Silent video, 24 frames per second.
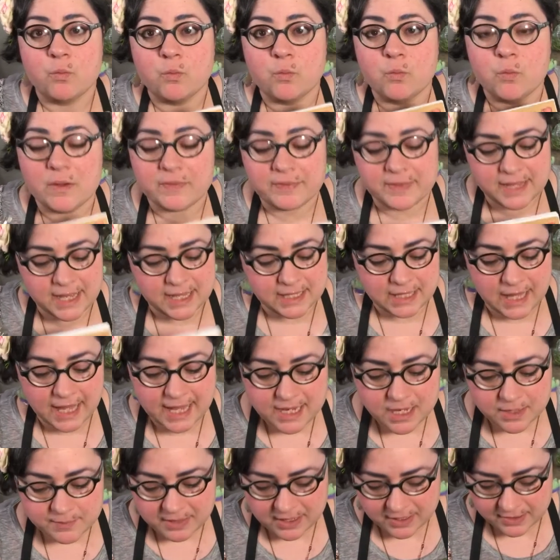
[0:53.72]
One thing I
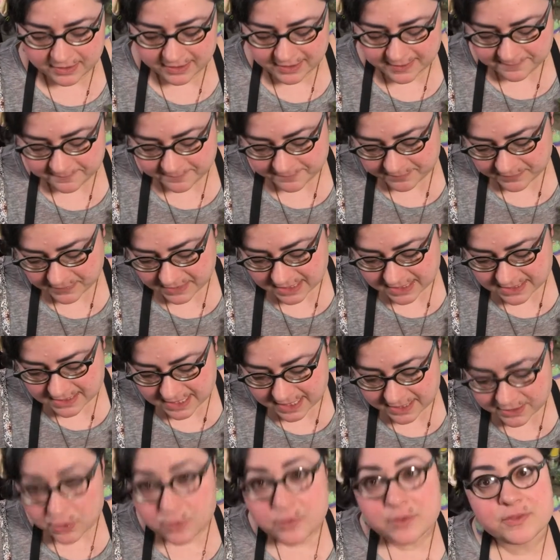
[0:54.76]
like about it is I
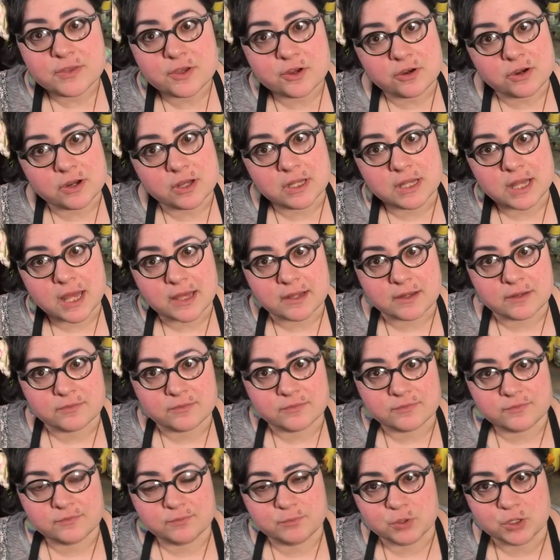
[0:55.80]
know that there are a lot of
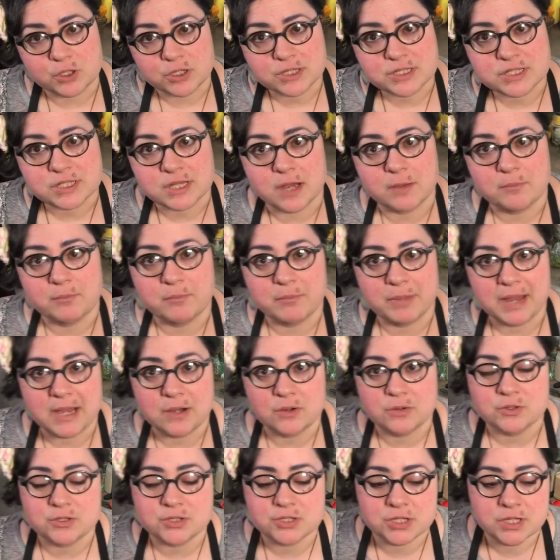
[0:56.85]
books
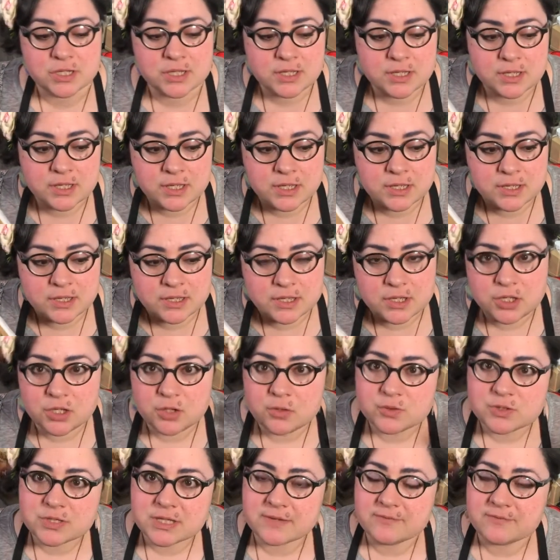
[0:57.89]
about
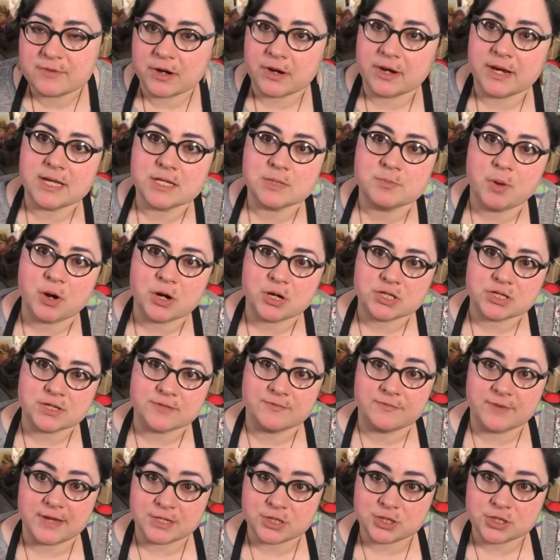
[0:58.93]
using various parts of
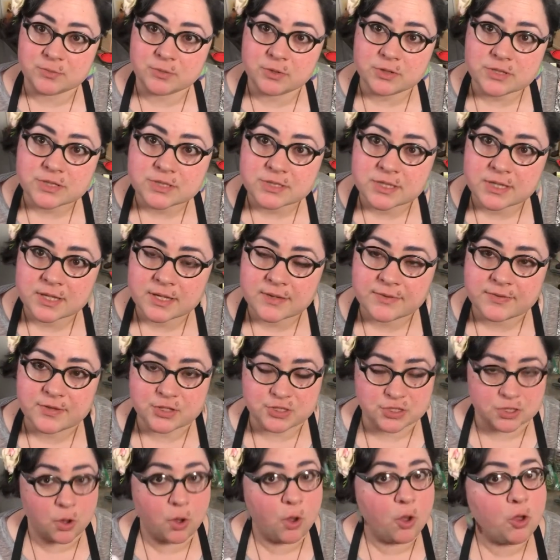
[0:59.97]
vegetables.
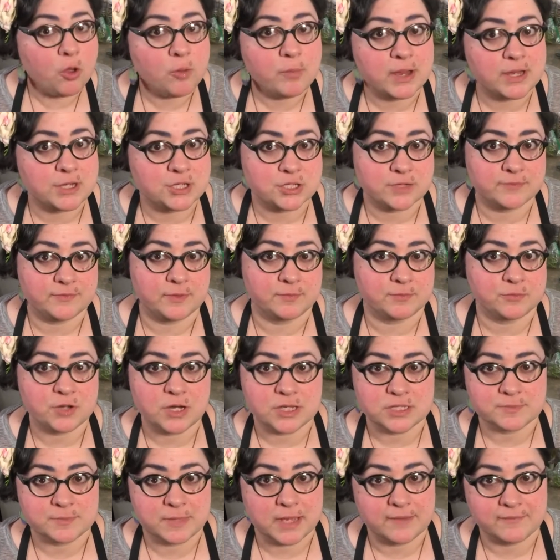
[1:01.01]
There's a whole bunch of them,
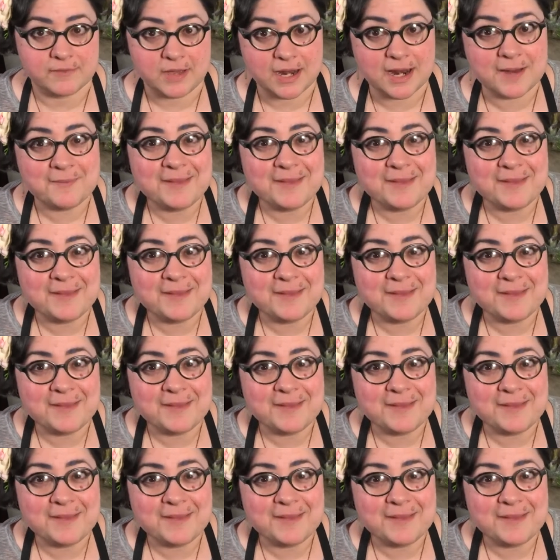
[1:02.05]
trust me, I've got a